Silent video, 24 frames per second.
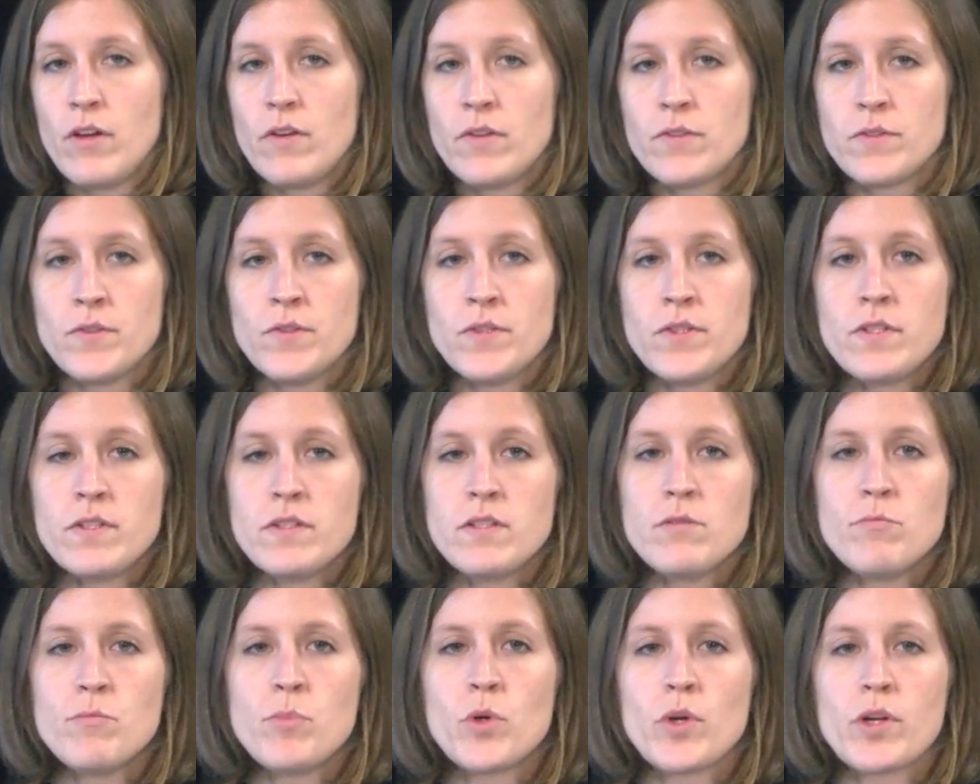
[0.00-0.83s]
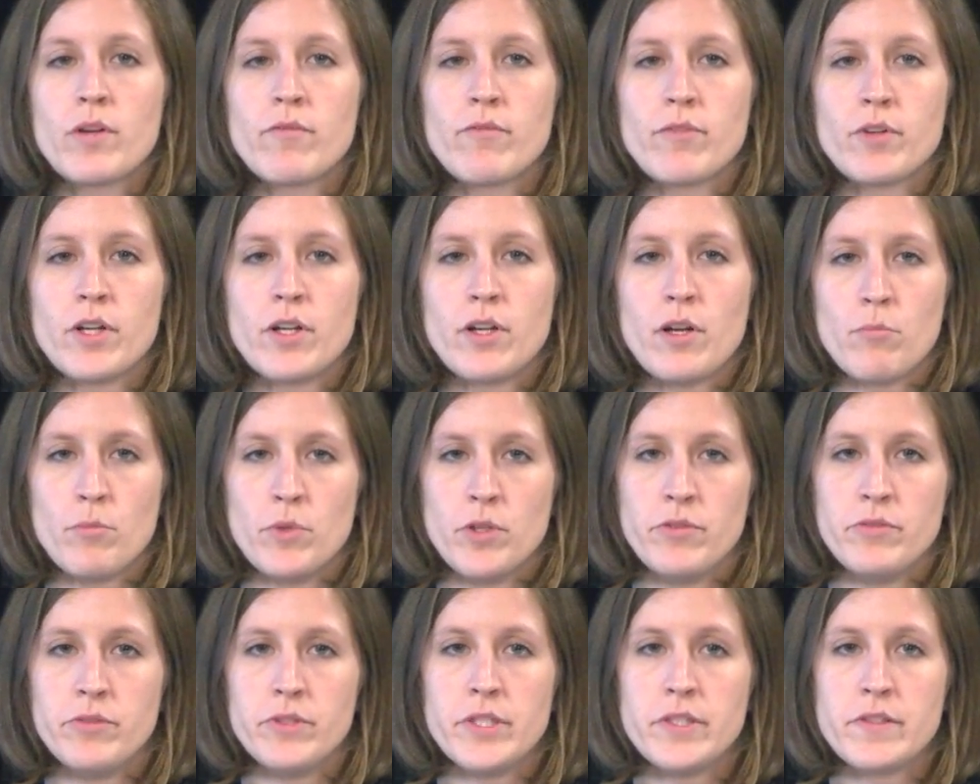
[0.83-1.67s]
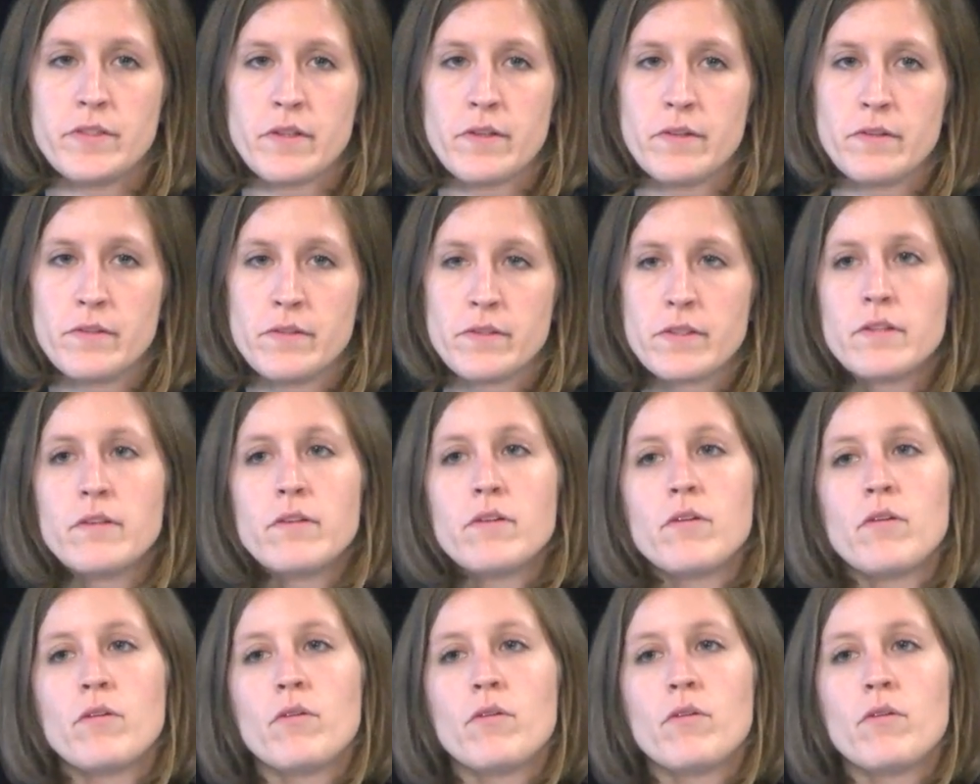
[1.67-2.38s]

So this is important for a number of reasons.